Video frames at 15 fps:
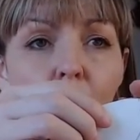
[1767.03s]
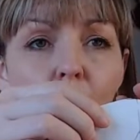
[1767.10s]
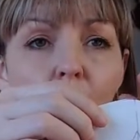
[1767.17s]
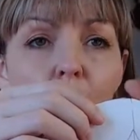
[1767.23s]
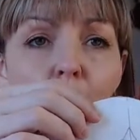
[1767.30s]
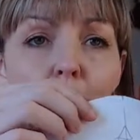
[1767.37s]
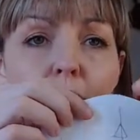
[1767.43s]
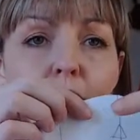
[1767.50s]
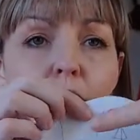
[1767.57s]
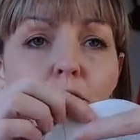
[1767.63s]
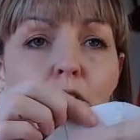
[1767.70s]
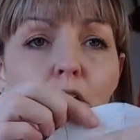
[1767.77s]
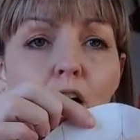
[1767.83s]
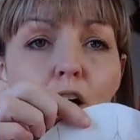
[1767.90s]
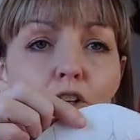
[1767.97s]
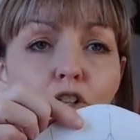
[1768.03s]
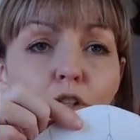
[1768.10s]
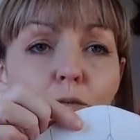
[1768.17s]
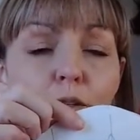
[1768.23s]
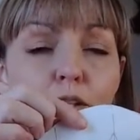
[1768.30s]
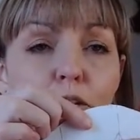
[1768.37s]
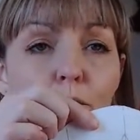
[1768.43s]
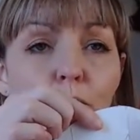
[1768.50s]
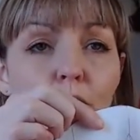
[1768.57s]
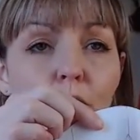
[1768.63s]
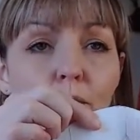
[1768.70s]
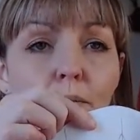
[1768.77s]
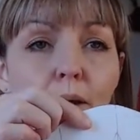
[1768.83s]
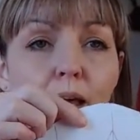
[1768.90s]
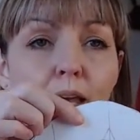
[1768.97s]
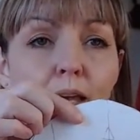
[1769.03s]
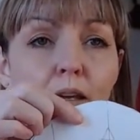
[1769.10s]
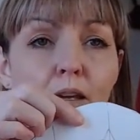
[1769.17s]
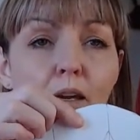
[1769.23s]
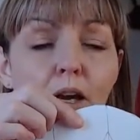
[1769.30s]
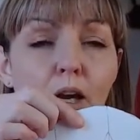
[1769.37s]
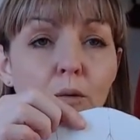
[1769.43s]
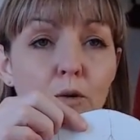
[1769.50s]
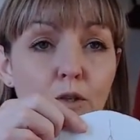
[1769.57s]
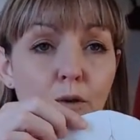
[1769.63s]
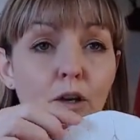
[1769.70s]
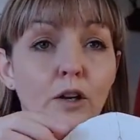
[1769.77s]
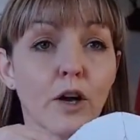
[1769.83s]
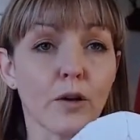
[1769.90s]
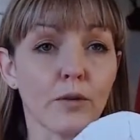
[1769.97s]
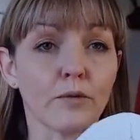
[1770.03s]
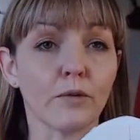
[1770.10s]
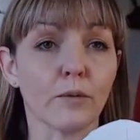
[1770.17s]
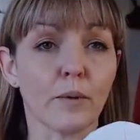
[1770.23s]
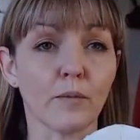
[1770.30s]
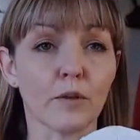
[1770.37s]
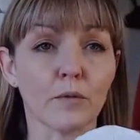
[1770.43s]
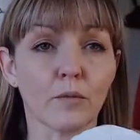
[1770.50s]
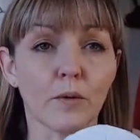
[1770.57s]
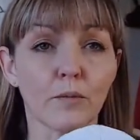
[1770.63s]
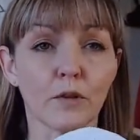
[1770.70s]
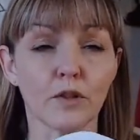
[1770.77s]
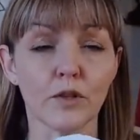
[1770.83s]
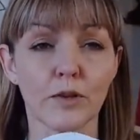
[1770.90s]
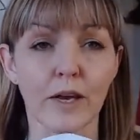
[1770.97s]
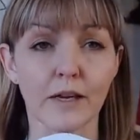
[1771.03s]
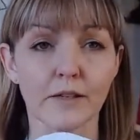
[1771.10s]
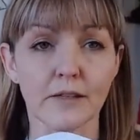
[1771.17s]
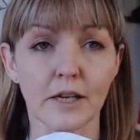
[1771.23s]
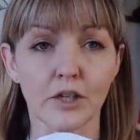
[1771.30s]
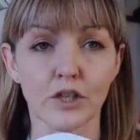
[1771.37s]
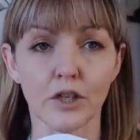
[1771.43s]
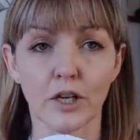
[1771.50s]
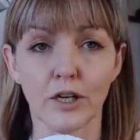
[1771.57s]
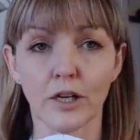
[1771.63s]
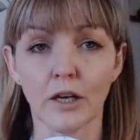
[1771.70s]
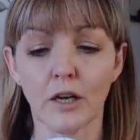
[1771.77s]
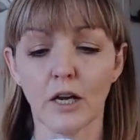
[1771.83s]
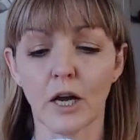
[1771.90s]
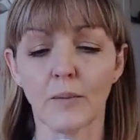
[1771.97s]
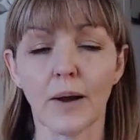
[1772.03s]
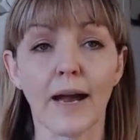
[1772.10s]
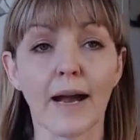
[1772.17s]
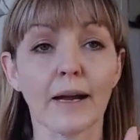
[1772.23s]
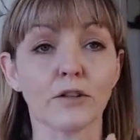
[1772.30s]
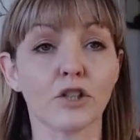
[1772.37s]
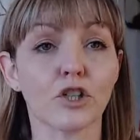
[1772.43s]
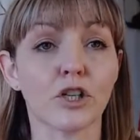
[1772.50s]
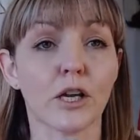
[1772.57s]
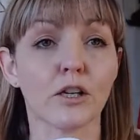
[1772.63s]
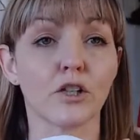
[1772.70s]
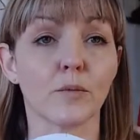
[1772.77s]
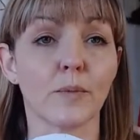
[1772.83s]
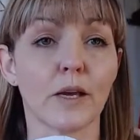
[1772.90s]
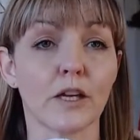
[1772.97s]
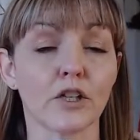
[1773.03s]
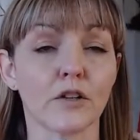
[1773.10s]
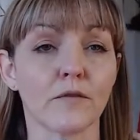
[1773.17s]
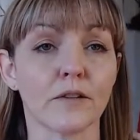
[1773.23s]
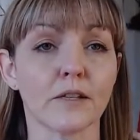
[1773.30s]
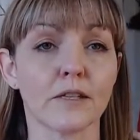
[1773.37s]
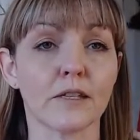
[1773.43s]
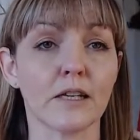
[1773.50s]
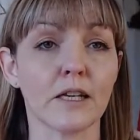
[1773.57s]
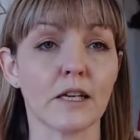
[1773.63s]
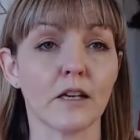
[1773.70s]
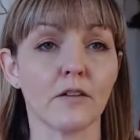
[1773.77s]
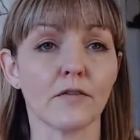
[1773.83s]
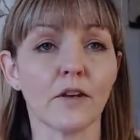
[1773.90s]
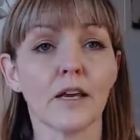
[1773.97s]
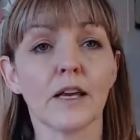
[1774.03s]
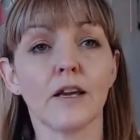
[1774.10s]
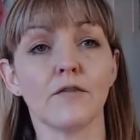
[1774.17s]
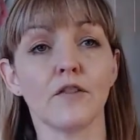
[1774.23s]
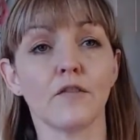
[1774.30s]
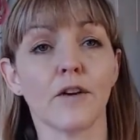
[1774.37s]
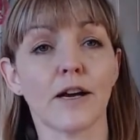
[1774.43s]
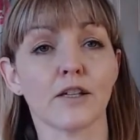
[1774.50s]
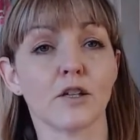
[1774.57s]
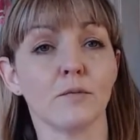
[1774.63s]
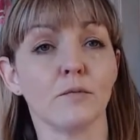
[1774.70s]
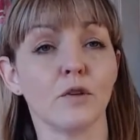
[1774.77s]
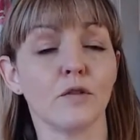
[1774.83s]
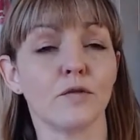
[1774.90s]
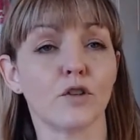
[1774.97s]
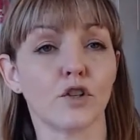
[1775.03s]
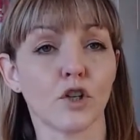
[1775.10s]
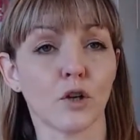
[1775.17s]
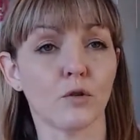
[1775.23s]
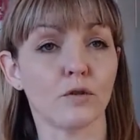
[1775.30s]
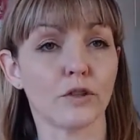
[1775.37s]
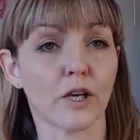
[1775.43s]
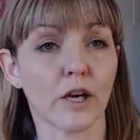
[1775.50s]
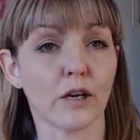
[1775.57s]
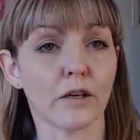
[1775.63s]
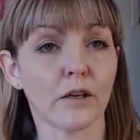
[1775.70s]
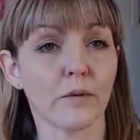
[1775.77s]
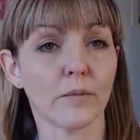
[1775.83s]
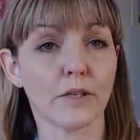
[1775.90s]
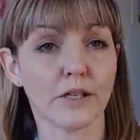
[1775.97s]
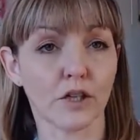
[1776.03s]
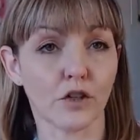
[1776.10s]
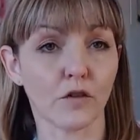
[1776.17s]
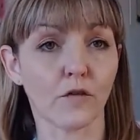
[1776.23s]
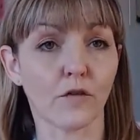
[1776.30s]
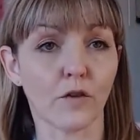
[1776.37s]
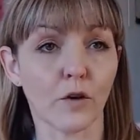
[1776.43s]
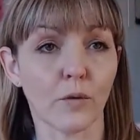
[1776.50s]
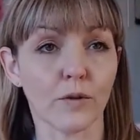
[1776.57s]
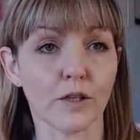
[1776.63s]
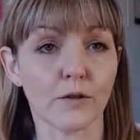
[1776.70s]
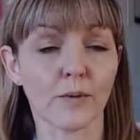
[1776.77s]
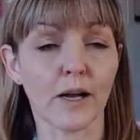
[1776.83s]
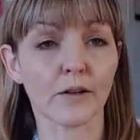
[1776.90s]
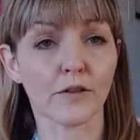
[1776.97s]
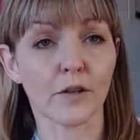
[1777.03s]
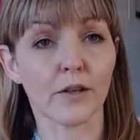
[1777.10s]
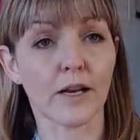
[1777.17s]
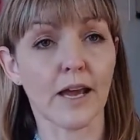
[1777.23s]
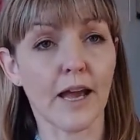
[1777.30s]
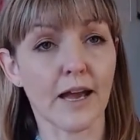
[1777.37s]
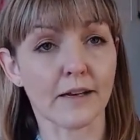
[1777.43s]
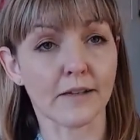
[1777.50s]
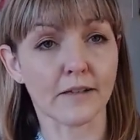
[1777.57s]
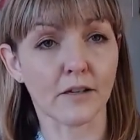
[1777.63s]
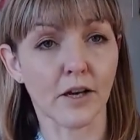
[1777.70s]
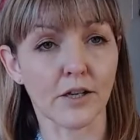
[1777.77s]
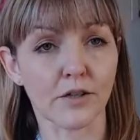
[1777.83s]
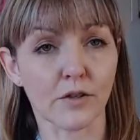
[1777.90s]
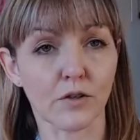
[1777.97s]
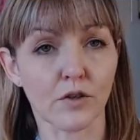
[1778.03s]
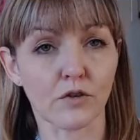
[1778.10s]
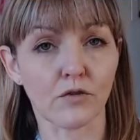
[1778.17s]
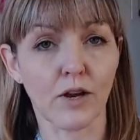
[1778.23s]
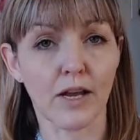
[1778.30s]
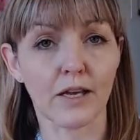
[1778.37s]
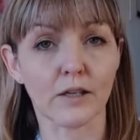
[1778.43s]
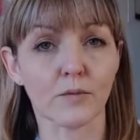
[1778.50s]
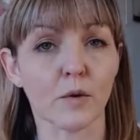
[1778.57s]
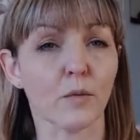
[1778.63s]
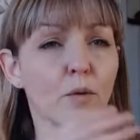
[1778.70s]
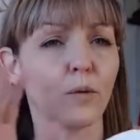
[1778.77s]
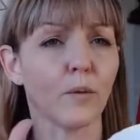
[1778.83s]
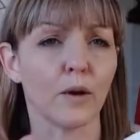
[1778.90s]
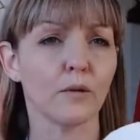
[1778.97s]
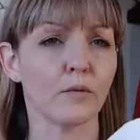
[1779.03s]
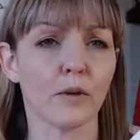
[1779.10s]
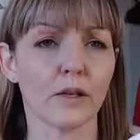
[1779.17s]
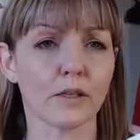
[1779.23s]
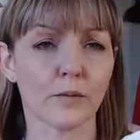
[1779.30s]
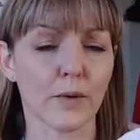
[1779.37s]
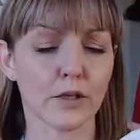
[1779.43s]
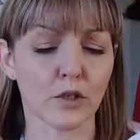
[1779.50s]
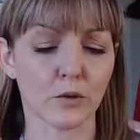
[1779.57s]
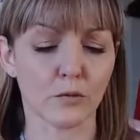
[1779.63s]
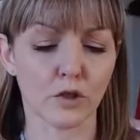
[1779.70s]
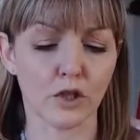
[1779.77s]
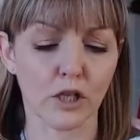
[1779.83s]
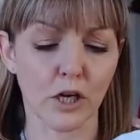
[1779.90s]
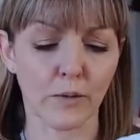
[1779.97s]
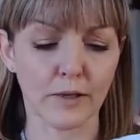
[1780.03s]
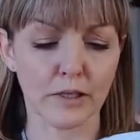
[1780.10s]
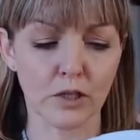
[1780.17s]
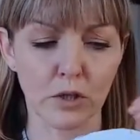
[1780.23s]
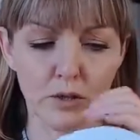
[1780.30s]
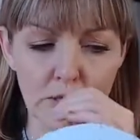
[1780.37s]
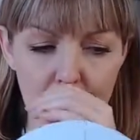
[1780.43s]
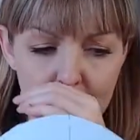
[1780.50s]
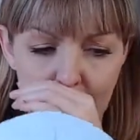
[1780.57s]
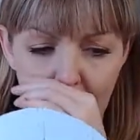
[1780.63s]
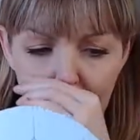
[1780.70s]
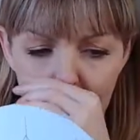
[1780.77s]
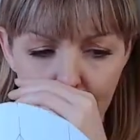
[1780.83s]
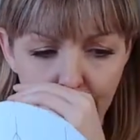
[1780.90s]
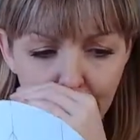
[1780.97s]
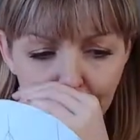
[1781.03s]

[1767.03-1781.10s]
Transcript: And there are adjustments that we can make, which I'll go through when we do that session, about how to change the pitch of the sleeve if you've had to move the shoulder position forward as well, so that it hangs nice and straight. But we won't, it's a bit too much to go into today.